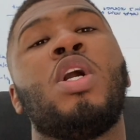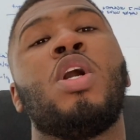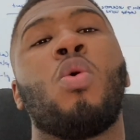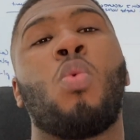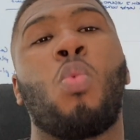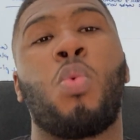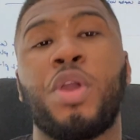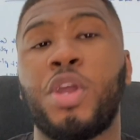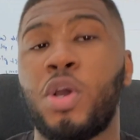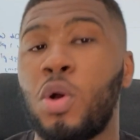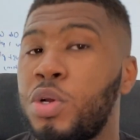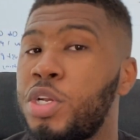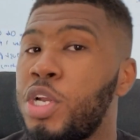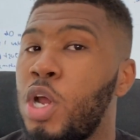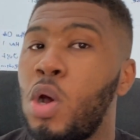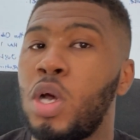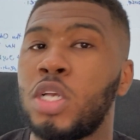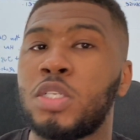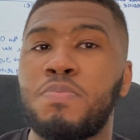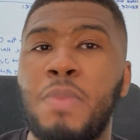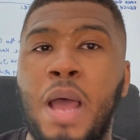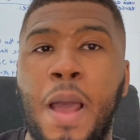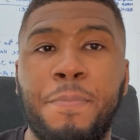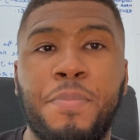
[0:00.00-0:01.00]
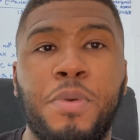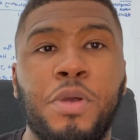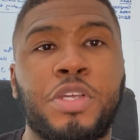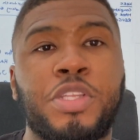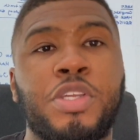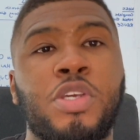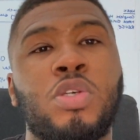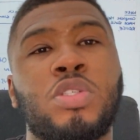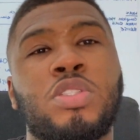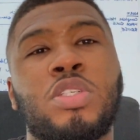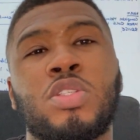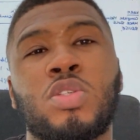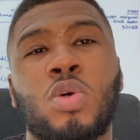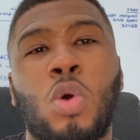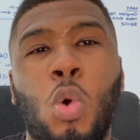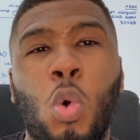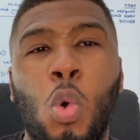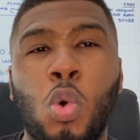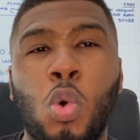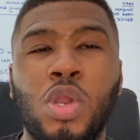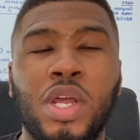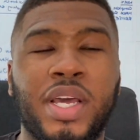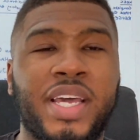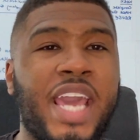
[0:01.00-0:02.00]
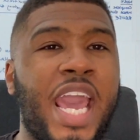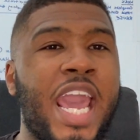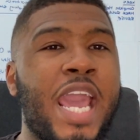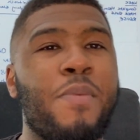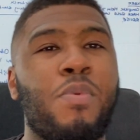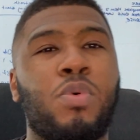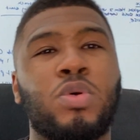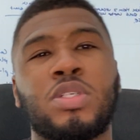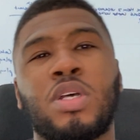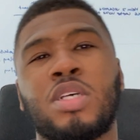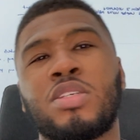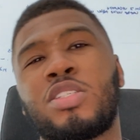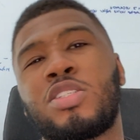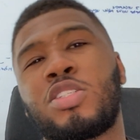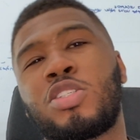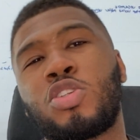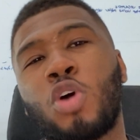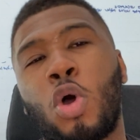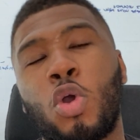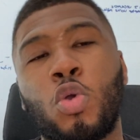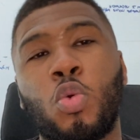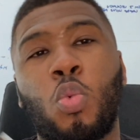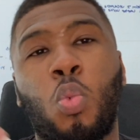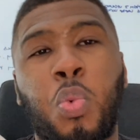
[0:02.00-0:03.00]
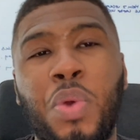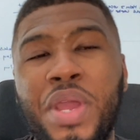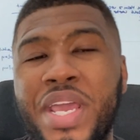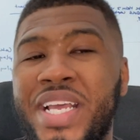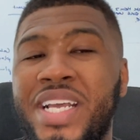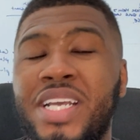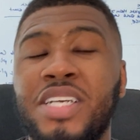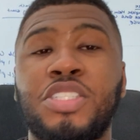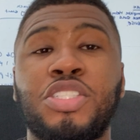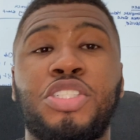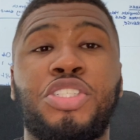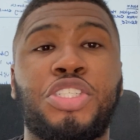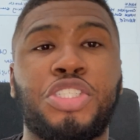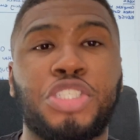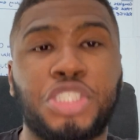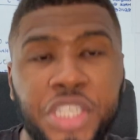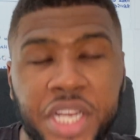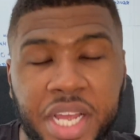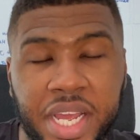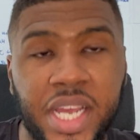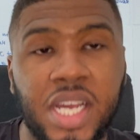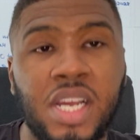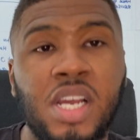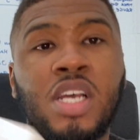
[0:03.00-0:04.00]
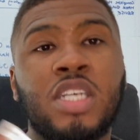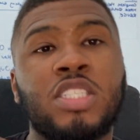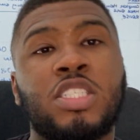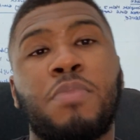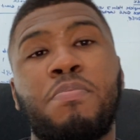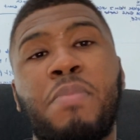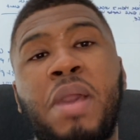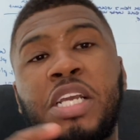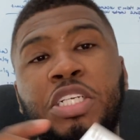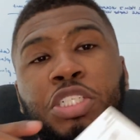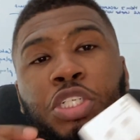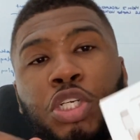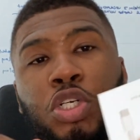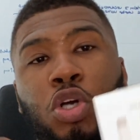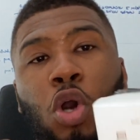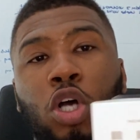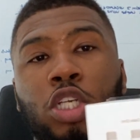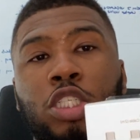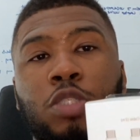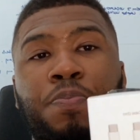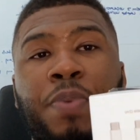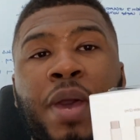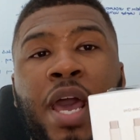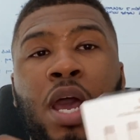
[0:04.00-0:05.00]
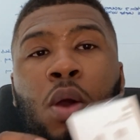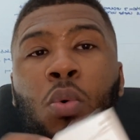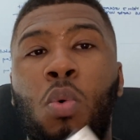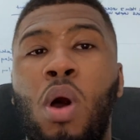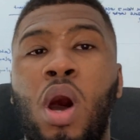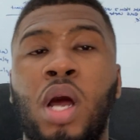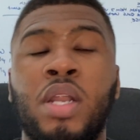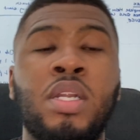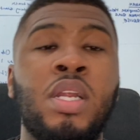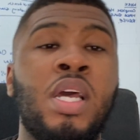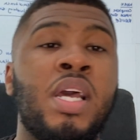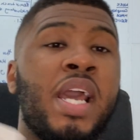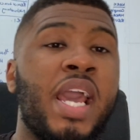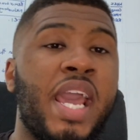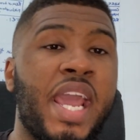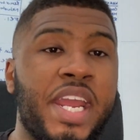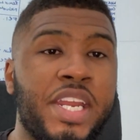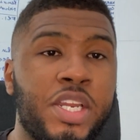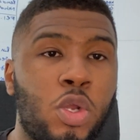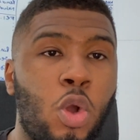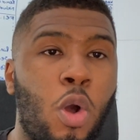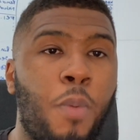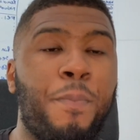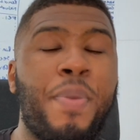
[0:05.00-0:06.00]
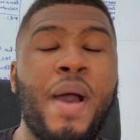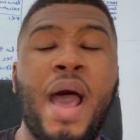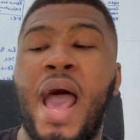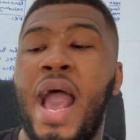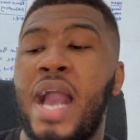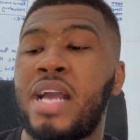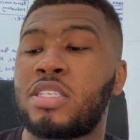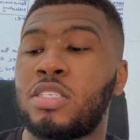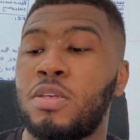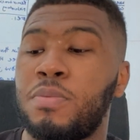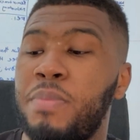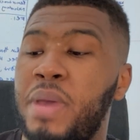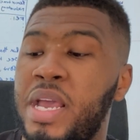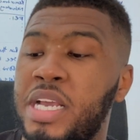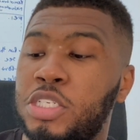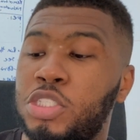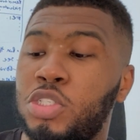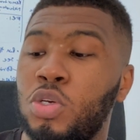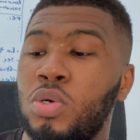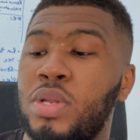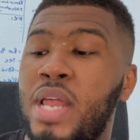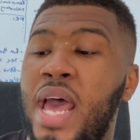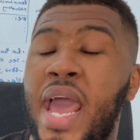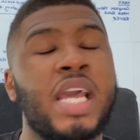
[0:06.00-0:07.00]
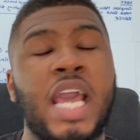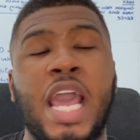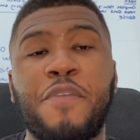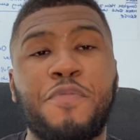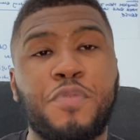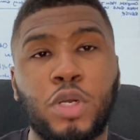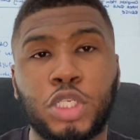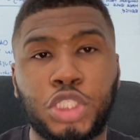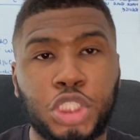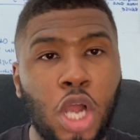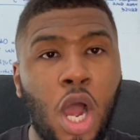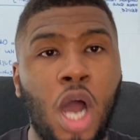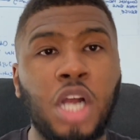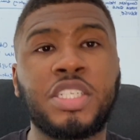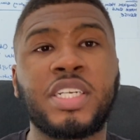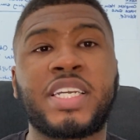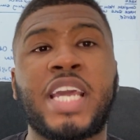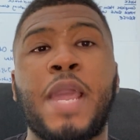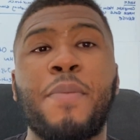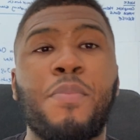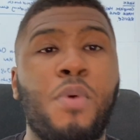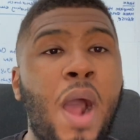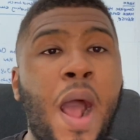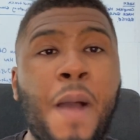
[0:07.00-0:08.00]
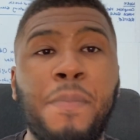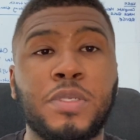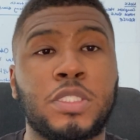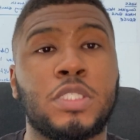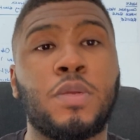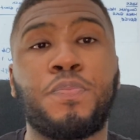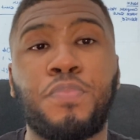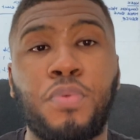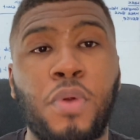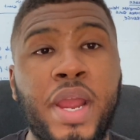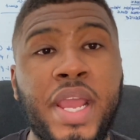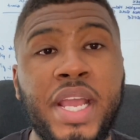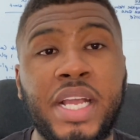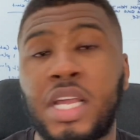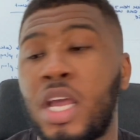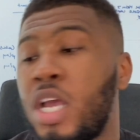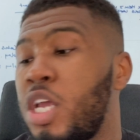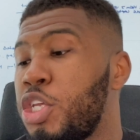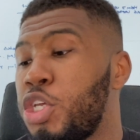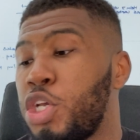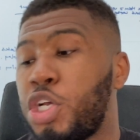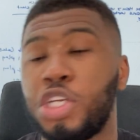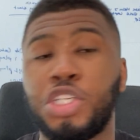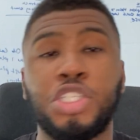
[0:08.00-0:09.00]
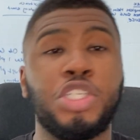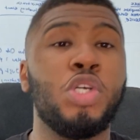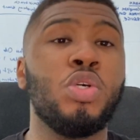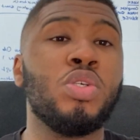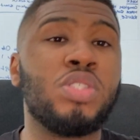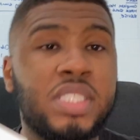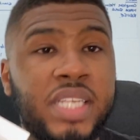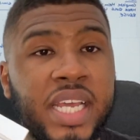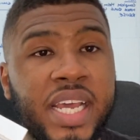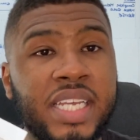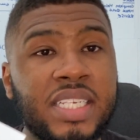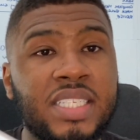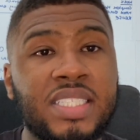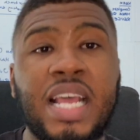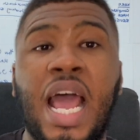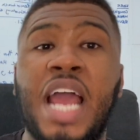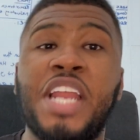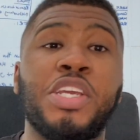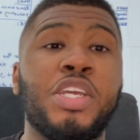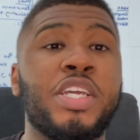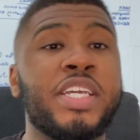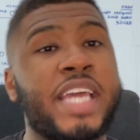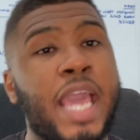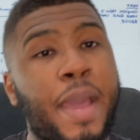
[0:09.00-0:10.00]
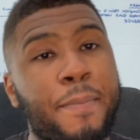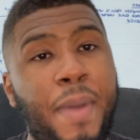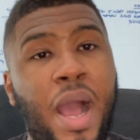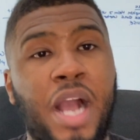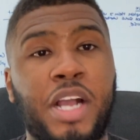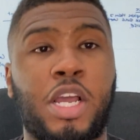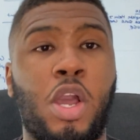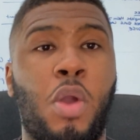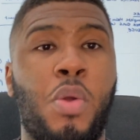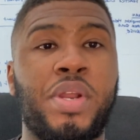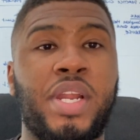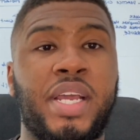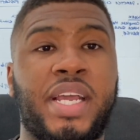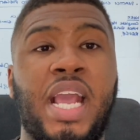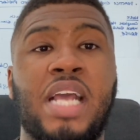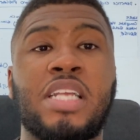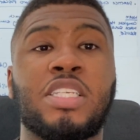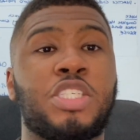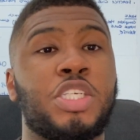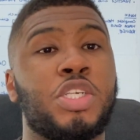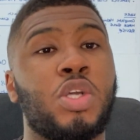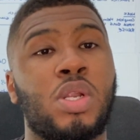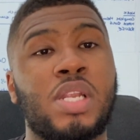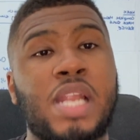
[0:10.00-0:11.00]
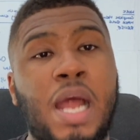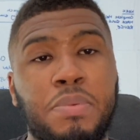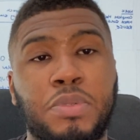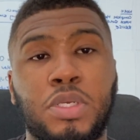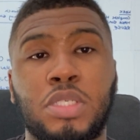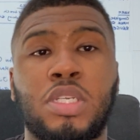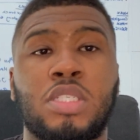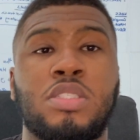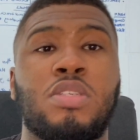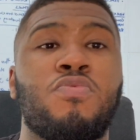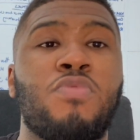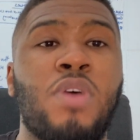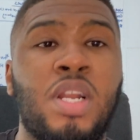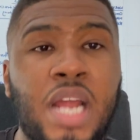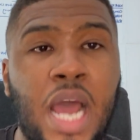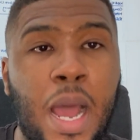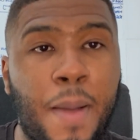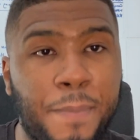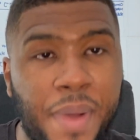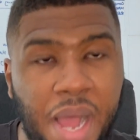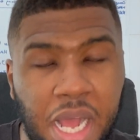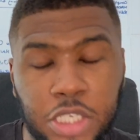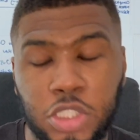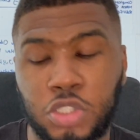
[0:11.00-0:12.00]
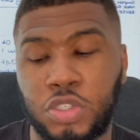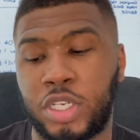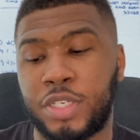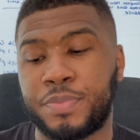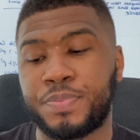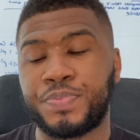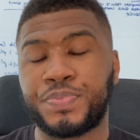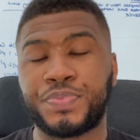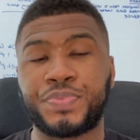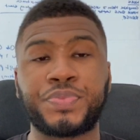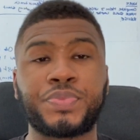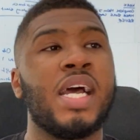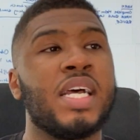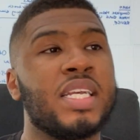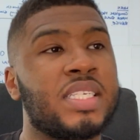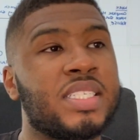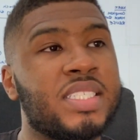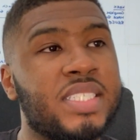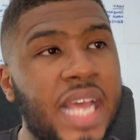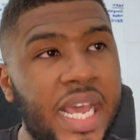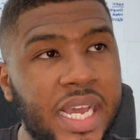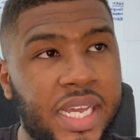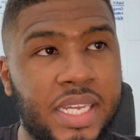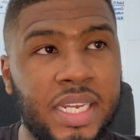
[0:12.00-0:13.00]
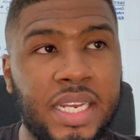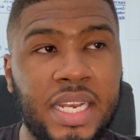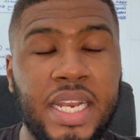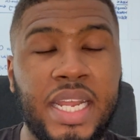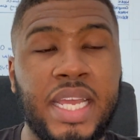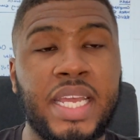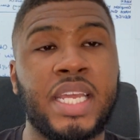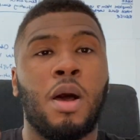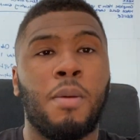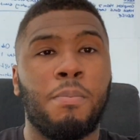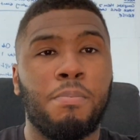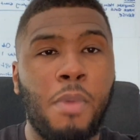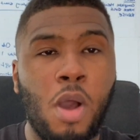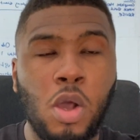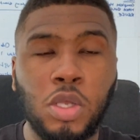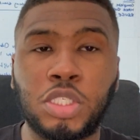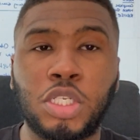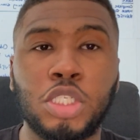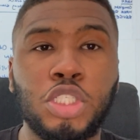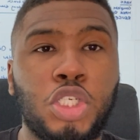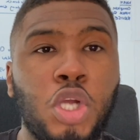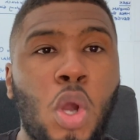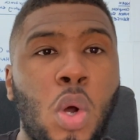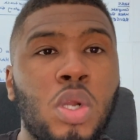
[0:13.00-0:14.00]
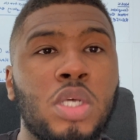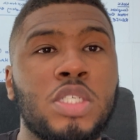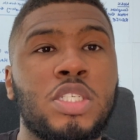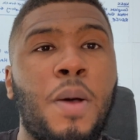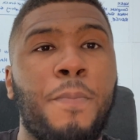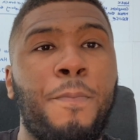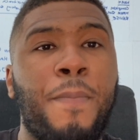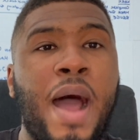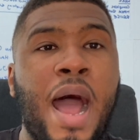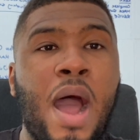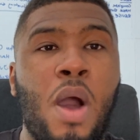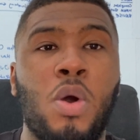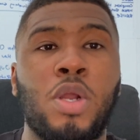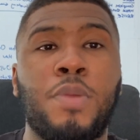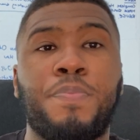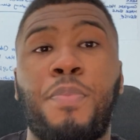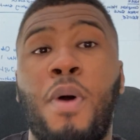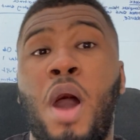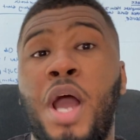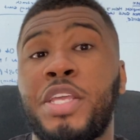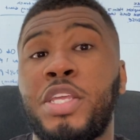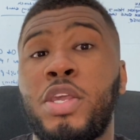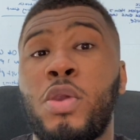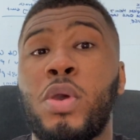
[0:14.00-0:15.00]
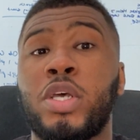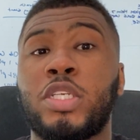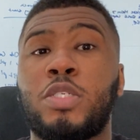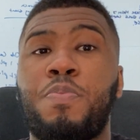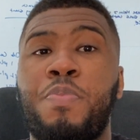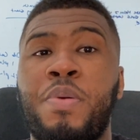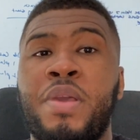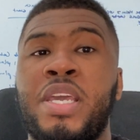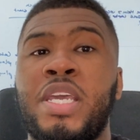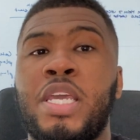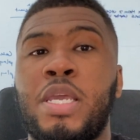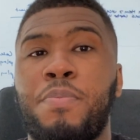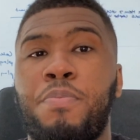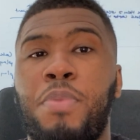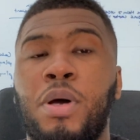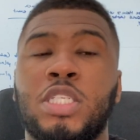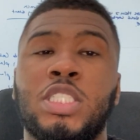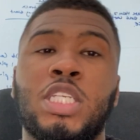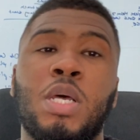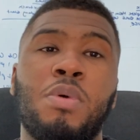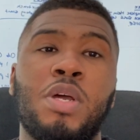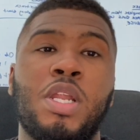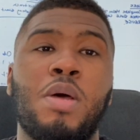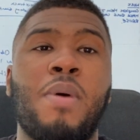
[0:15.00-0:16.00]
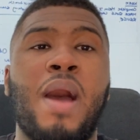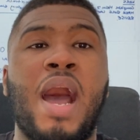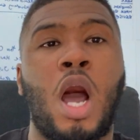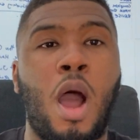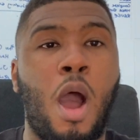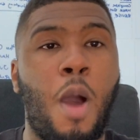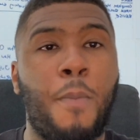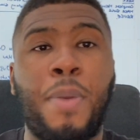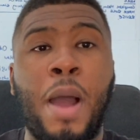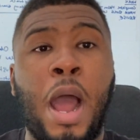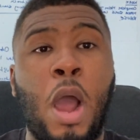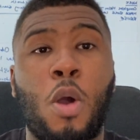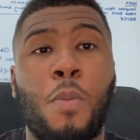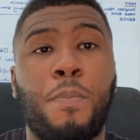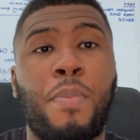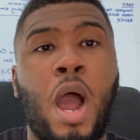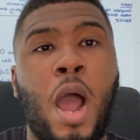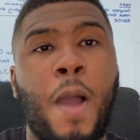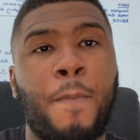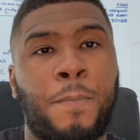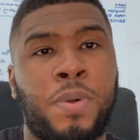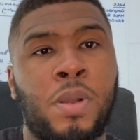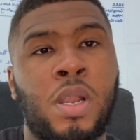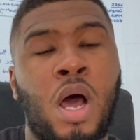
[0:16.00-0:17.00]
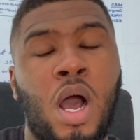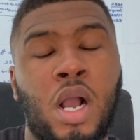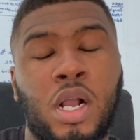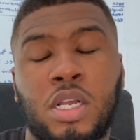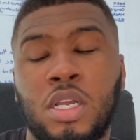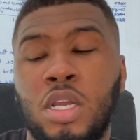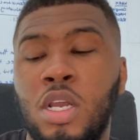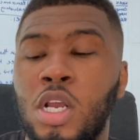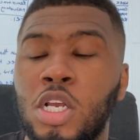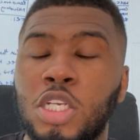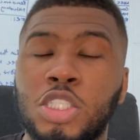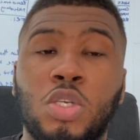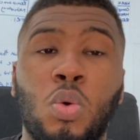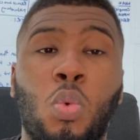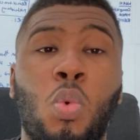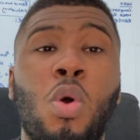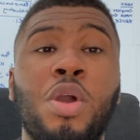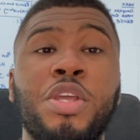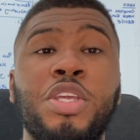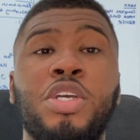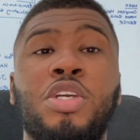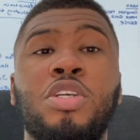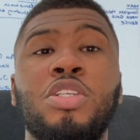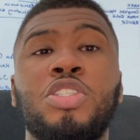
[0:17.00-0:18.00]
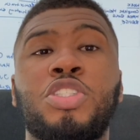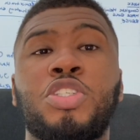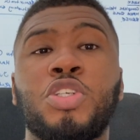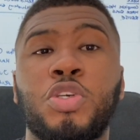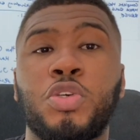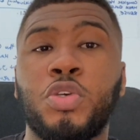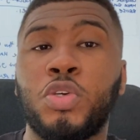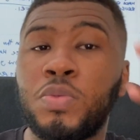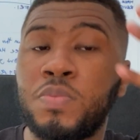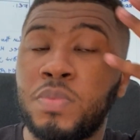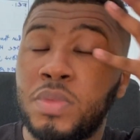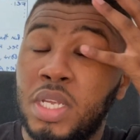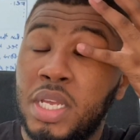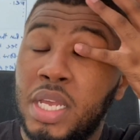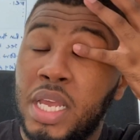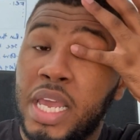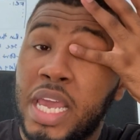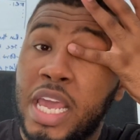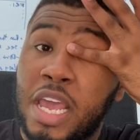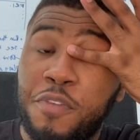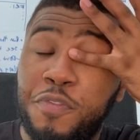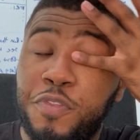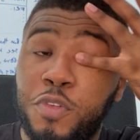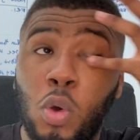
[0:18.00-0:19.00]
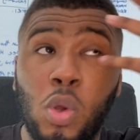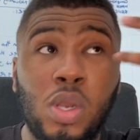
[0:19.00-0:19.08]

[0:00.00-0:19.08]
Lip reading: We all know as MacBook users, all the cables are so weak and shit. So make sure you got a spare one in your bag to make sure that if your charger cable happens to break, you can use this and you can get back going again so your laptop doesn't run out of battery. Secondly, most controllers are powered by USB, but some of them are powered by a plug. So what you can do, if your